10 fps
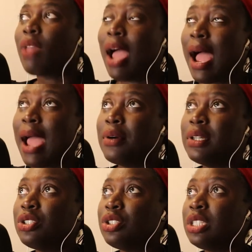I
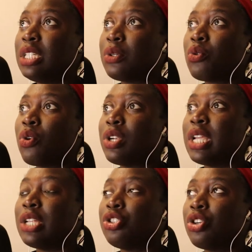wanted to see with
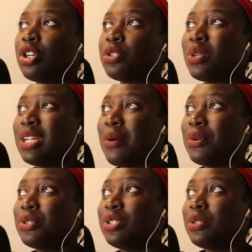Courtney and Josh, what did I
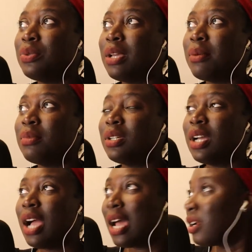want to see with them?
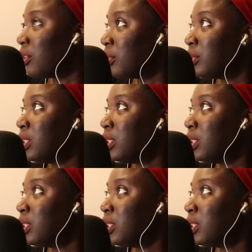I don't know.